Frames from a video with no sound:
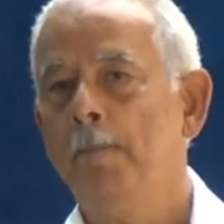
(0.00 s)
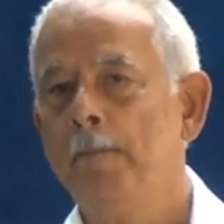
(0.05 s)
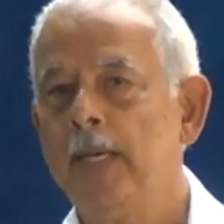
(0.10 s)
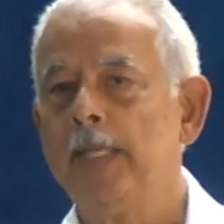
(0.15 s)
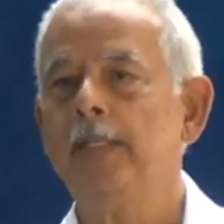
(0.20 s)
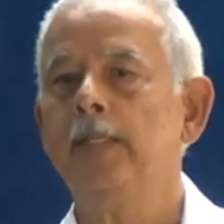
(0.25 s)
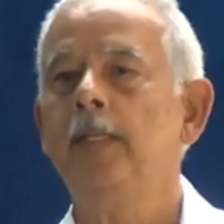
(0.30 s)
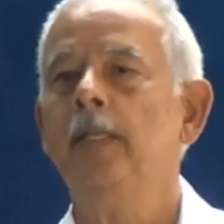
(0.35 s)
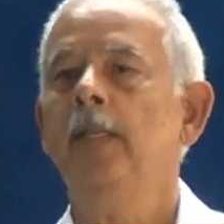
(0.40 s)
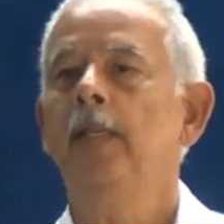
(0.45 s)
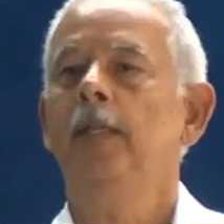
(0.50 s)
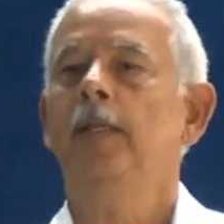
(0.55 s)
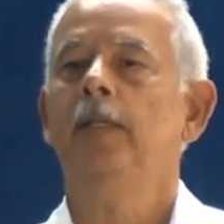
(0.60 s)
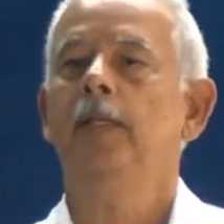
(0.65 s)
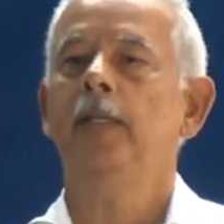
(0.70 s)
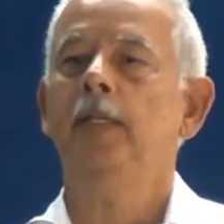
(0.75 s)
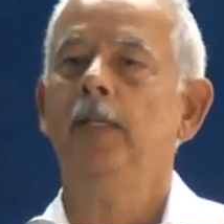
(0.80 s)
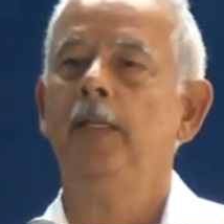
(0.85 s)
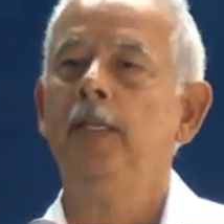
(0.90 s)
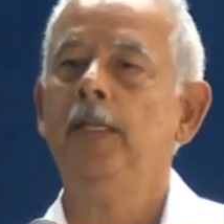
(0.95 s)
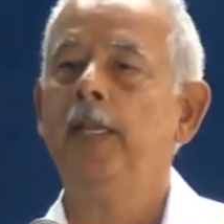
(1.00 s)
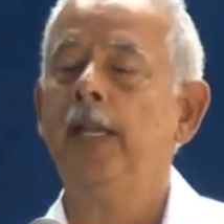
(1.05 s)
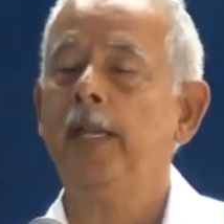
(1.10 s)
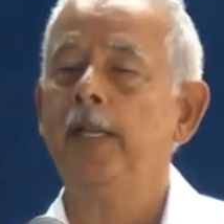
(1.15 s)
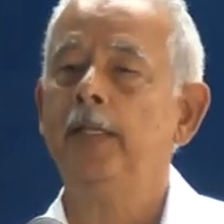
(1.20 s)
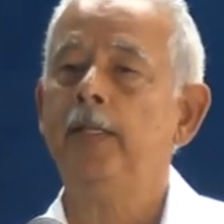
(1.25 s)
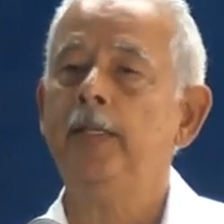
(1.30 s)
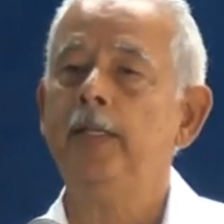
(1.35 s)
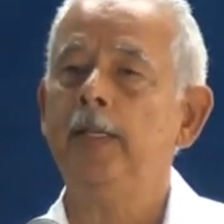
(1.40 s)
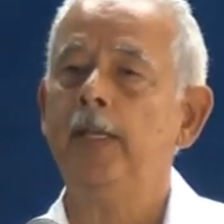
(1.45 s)
But the
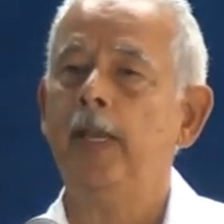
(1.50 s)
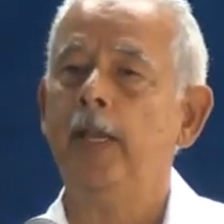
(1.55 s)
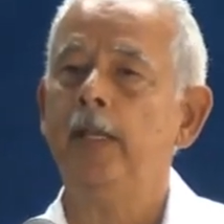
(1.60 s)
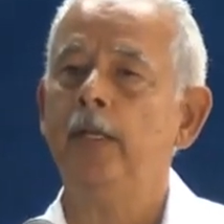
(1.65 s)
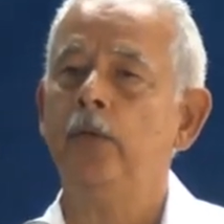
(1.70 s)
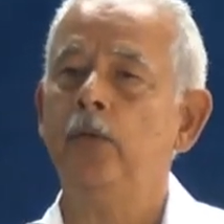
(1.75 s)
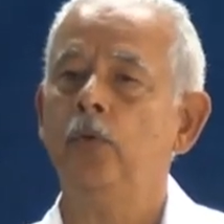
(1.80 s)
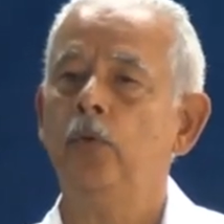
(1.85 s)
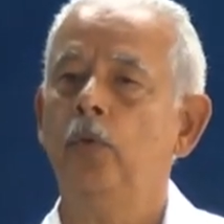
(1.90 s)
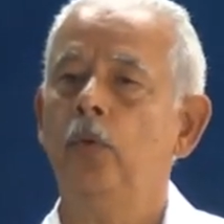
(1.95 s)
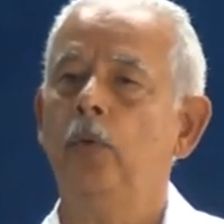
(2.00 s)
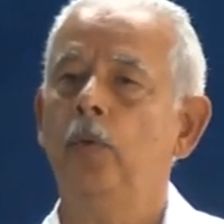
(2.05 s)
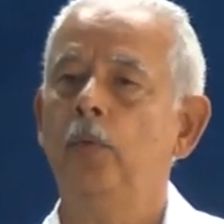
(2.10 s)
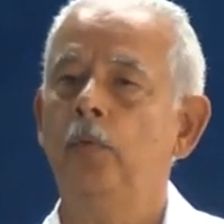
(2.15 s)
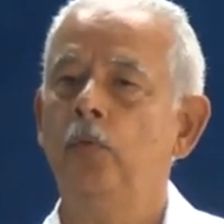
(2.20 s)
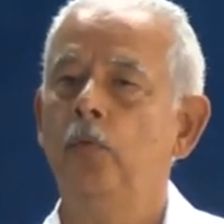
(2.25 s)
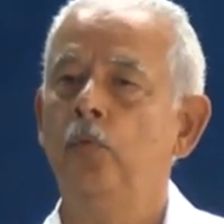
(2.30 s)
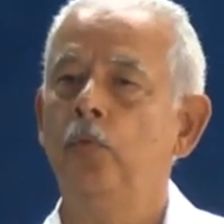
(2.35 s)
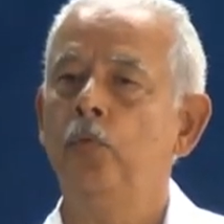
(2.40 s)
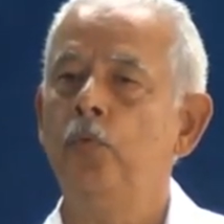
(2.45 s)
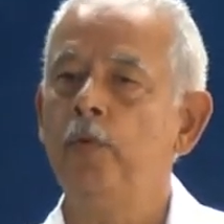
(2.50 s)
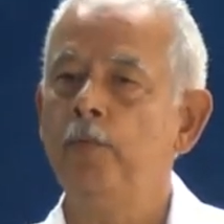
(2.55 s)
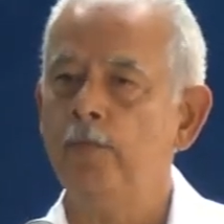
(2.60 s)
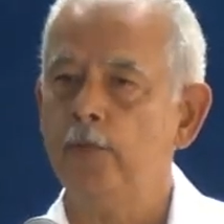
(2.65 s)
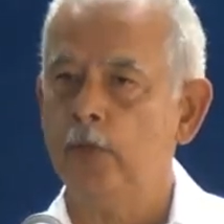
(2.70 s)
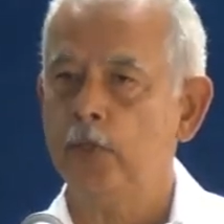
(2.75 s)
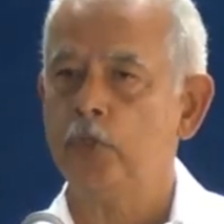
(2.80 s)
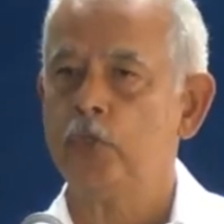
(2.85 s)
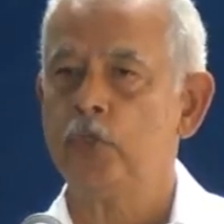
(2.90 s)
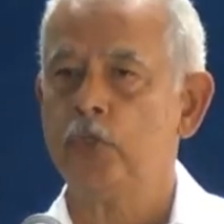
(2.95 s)
EITI could
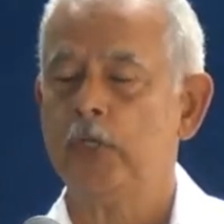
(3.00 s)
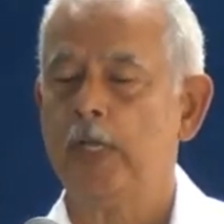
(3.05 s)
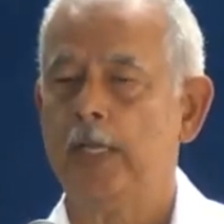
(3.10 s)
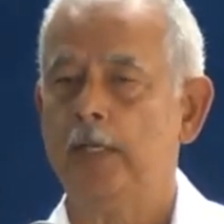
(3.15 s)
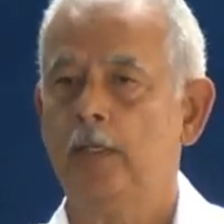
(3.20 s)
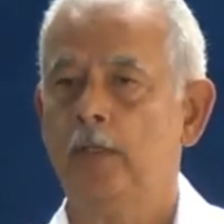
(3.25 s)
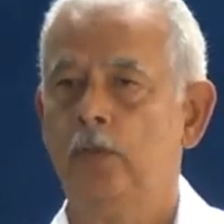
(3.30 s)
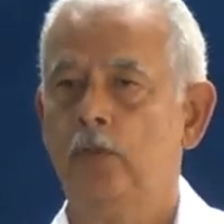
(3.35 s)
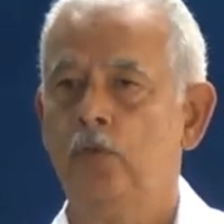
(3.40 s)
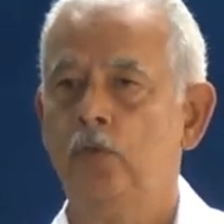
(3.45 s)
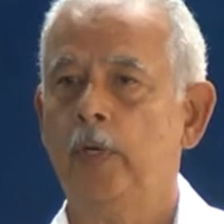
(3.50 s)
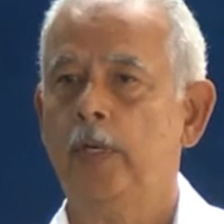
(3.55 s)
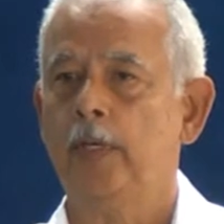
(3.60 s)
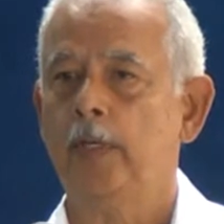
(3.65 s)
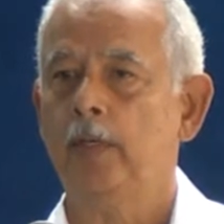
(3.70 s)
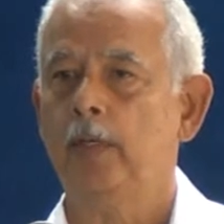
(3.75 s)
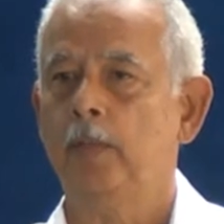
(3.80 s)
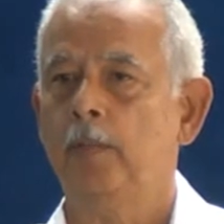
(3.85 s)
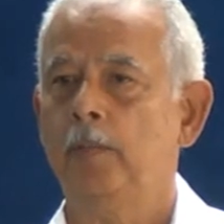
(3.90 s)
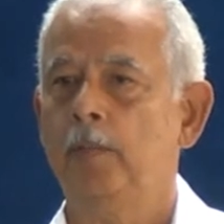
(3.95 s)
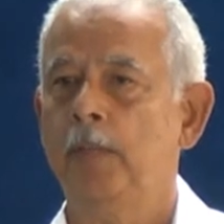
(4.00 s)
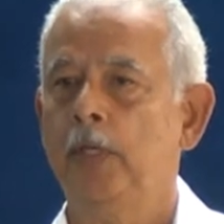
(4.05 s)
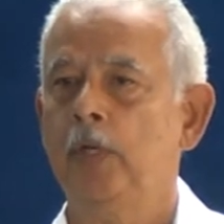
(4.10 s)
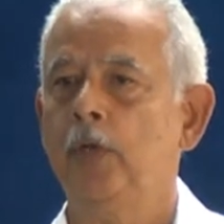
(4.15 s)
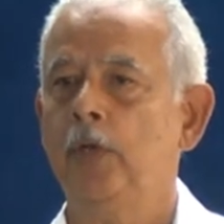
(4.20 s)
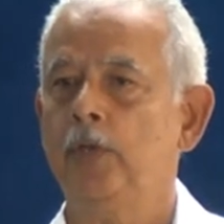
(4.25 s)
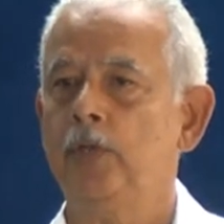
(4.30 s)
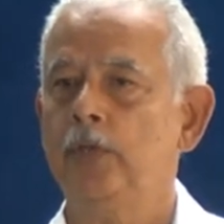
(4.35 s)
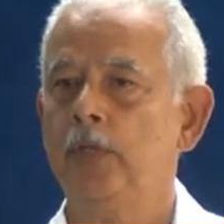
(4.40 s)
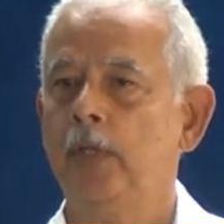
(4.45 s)
reverse that trend
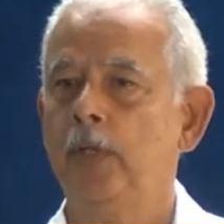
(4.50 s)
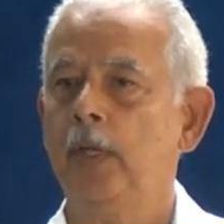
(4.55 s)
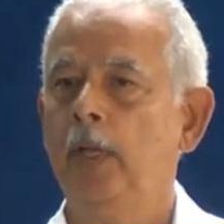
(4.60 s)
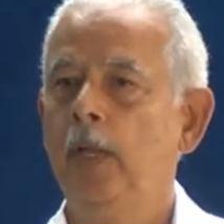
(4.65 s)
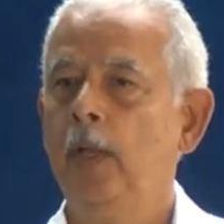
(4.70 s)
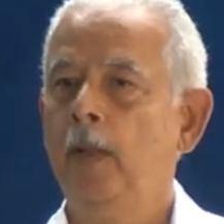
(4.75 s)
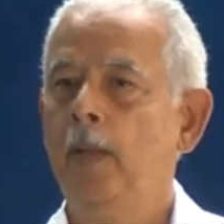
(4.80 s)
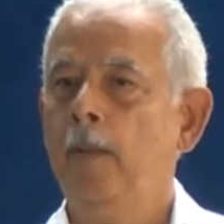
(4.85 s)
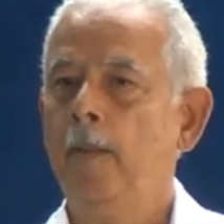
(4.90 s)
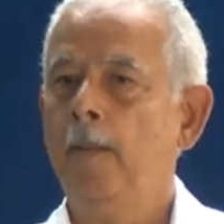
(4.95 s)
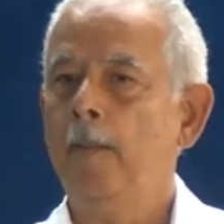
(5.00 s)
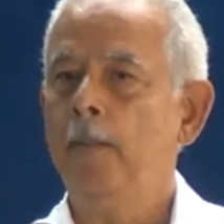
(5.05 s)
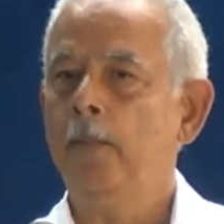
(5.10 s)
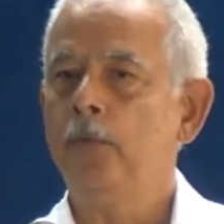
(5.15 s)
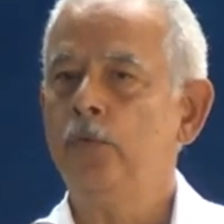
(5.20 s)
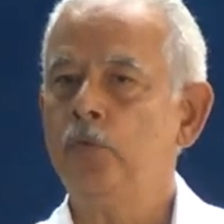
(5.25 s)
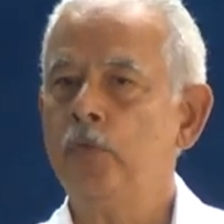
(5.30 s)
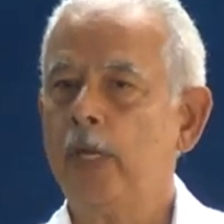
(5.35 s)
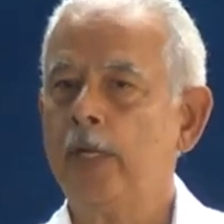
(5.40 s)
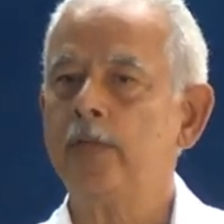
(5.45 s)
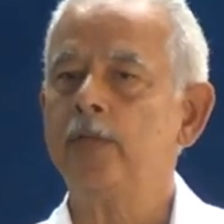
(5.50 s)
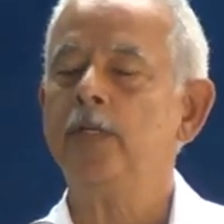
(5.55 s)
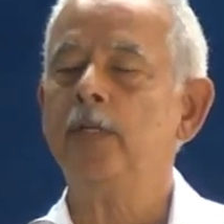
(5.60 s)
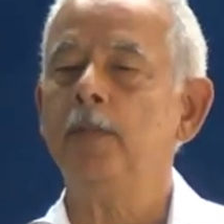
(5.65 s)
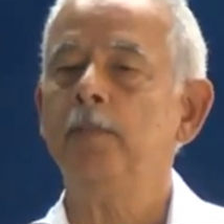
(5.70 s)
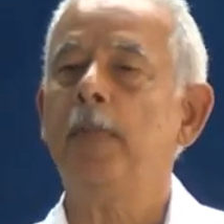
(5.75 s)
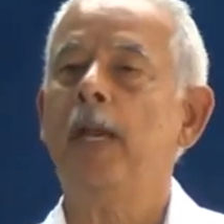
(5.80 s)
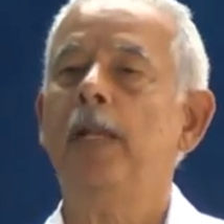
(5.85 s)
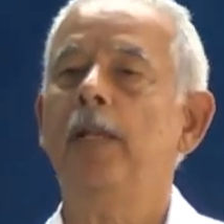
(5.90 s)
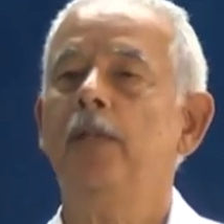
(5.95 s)
because the checks
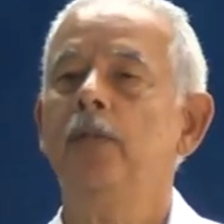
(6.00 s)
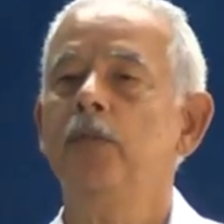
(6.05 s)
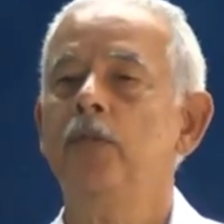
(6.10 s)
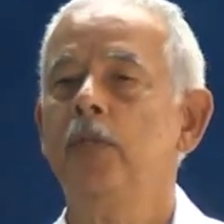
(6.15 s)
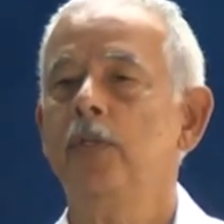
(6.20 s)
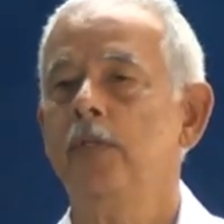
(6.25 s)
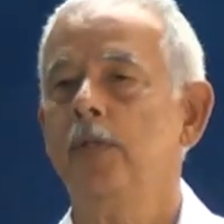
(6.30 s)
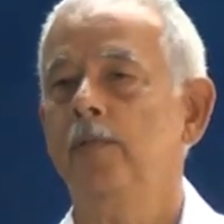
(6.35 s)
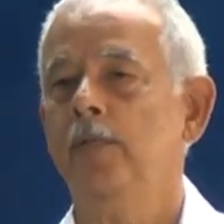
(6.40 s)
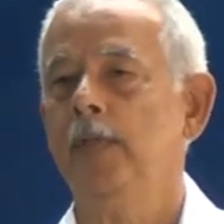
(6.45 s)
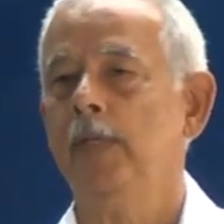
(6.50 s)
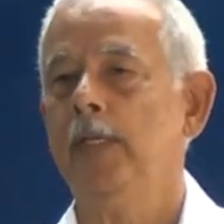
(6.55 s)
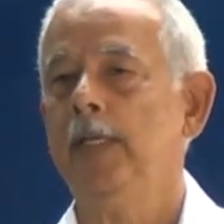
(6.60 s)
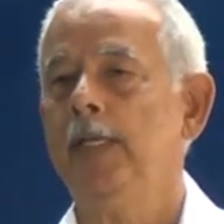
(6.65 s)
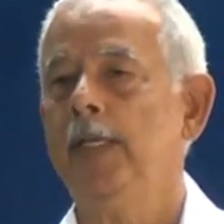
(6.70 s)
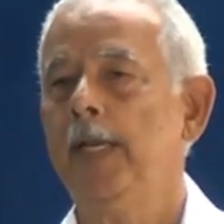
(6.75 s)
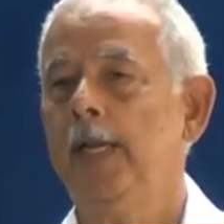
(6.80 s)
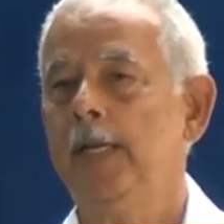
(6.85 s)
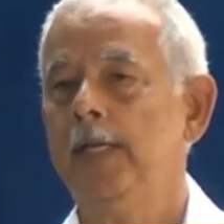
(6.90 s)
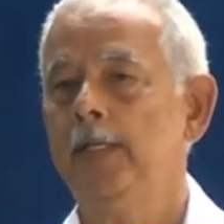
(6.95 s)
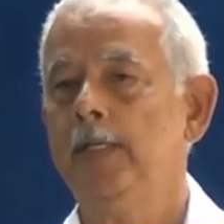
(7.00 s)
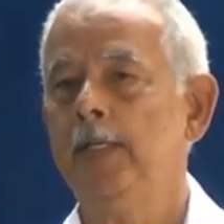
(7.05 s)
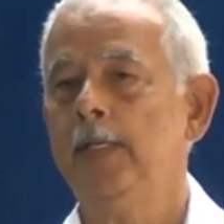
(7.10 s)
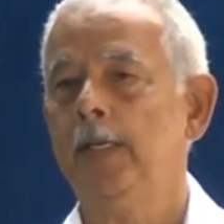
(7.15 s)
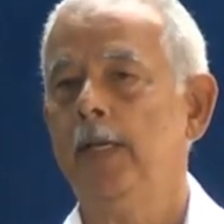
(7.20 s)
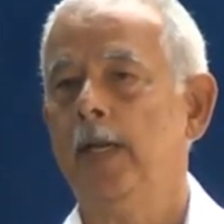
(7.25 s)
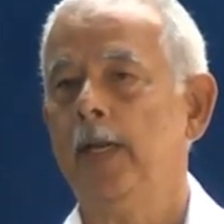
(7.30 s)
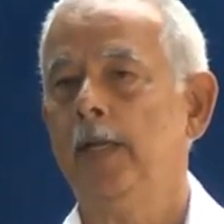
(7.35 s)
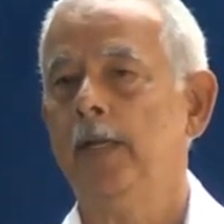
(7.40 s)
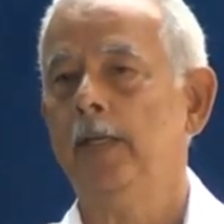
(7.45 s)
and balances of the
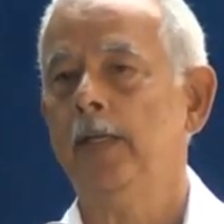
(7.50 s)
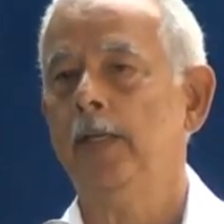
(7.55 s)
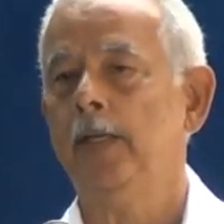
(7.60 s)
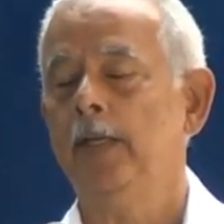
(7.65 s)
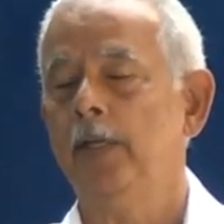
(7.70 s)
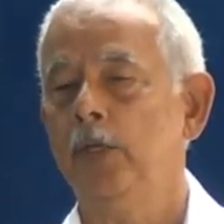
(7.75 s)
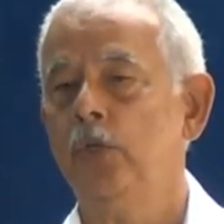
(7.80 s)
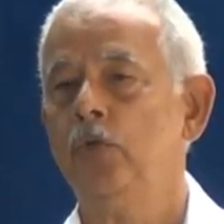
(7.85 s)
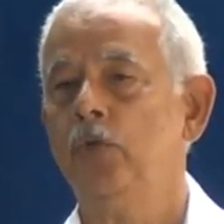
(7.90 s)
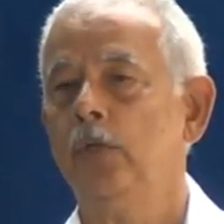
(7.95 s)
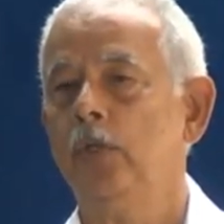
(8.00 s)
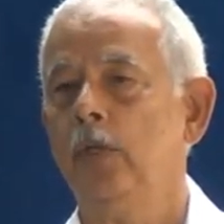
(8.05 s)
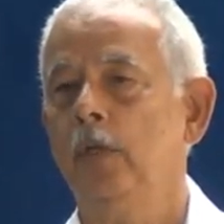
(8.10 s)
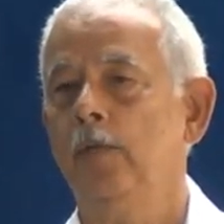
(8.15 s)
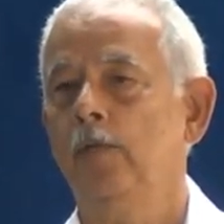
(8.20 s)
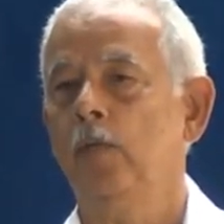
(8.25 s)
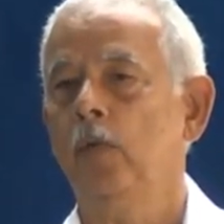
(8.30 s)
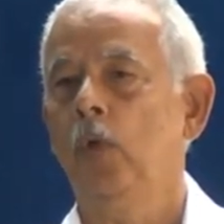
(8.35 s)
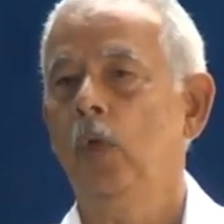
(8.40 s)
EITI initiative